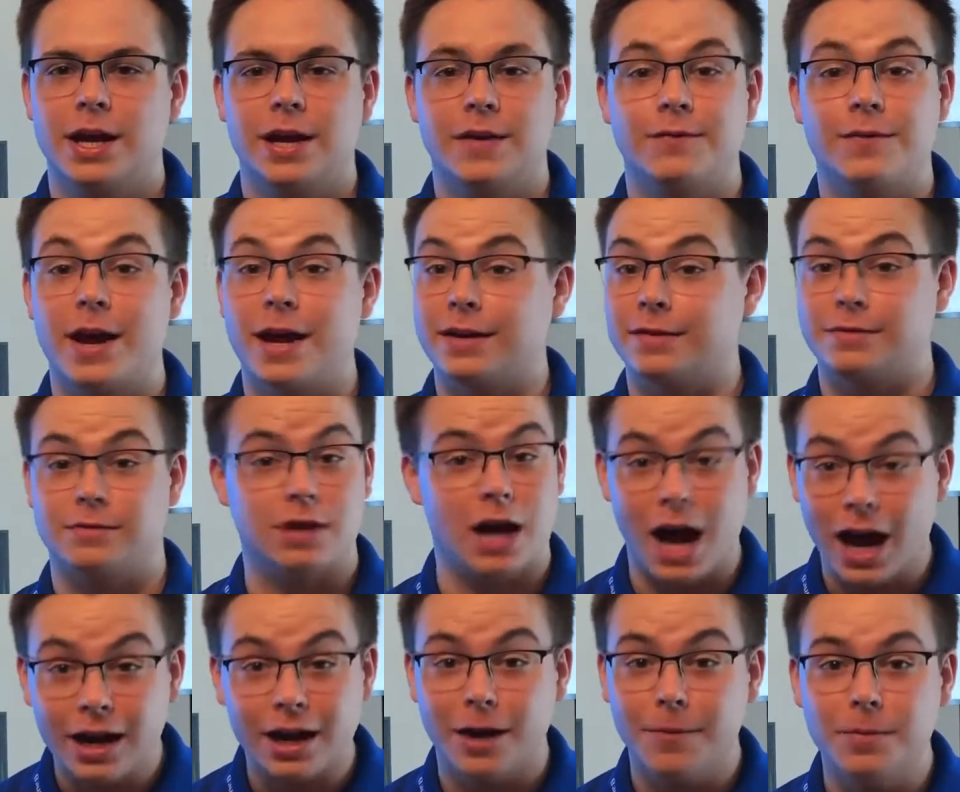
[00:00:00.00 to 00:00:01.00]
In fact,
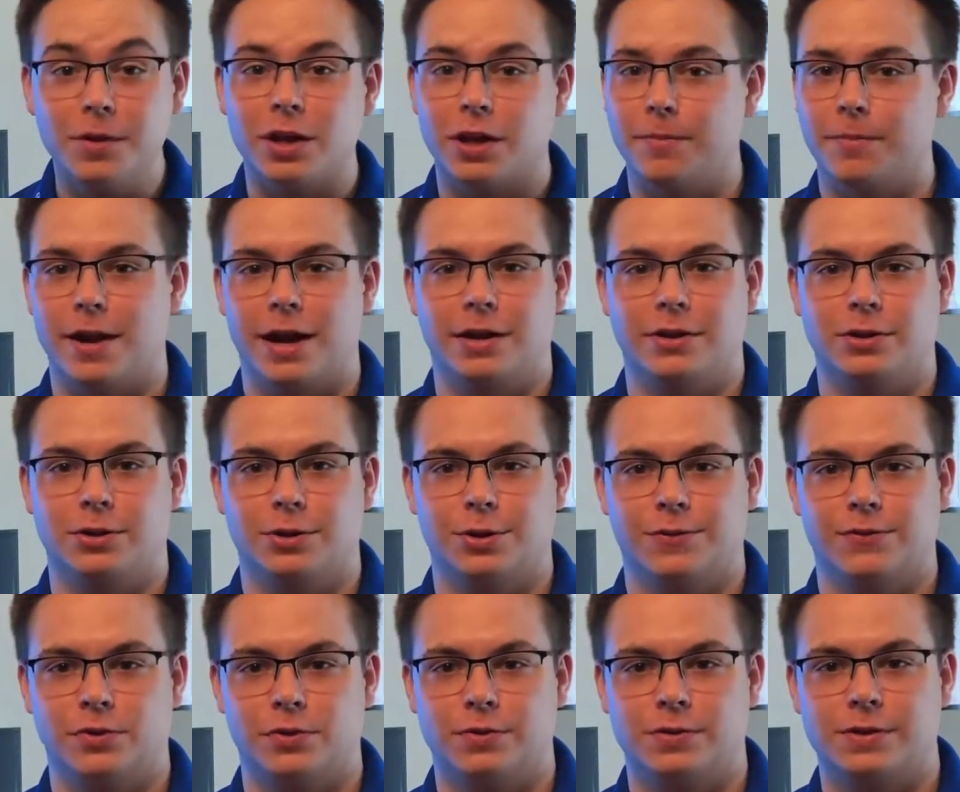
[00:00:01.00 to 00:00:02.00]
talk up the competitor
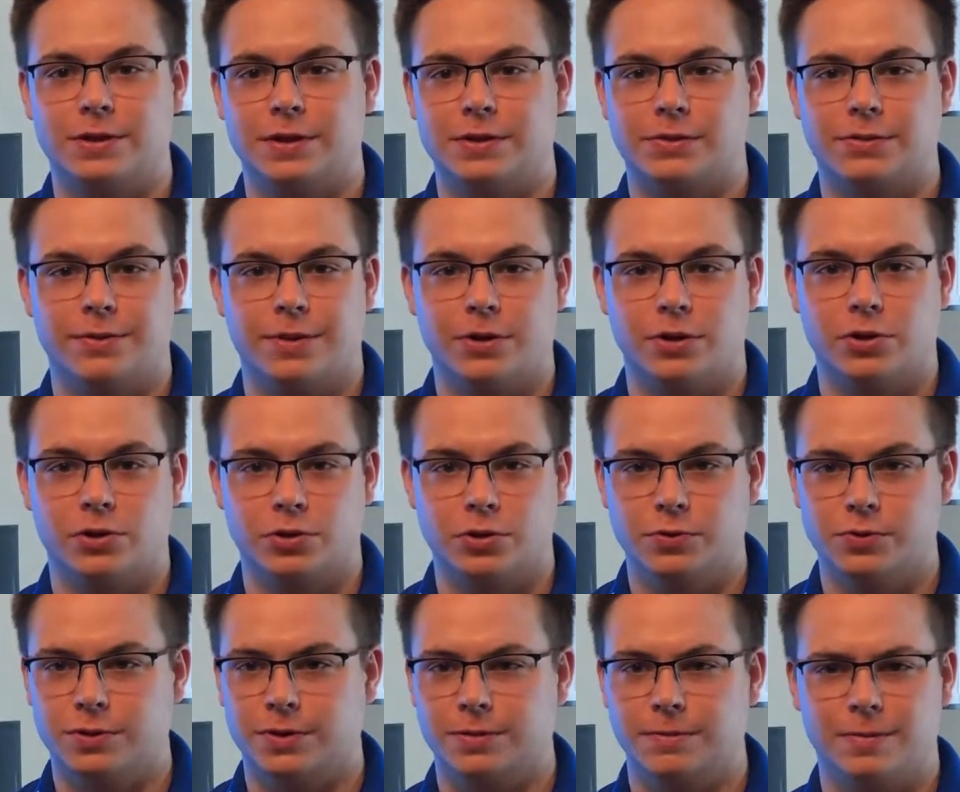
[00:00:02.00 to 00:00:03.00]
diffuse sensor that you're
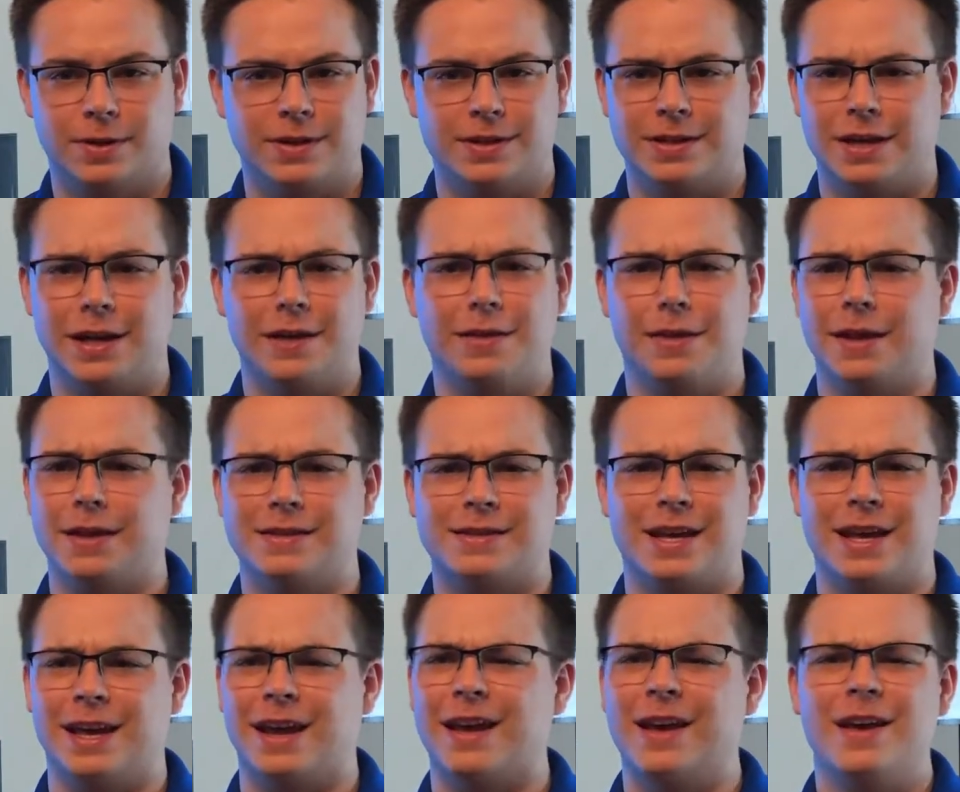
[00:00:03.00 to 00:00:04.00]
using by saying things
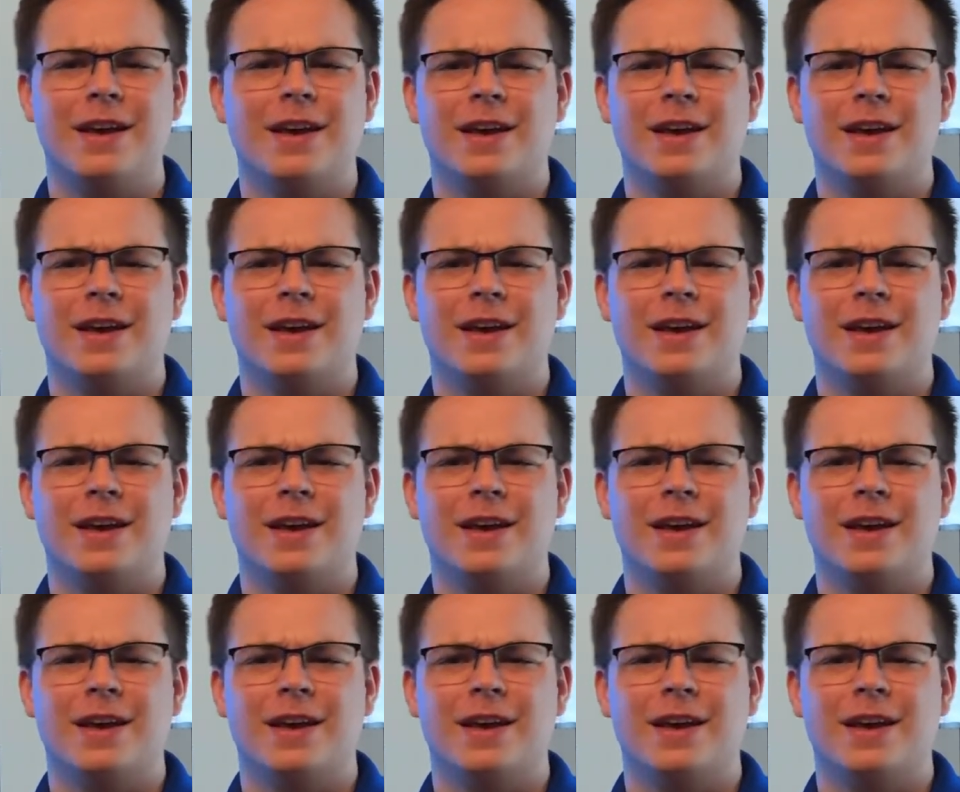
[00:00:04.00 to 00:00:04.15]
like,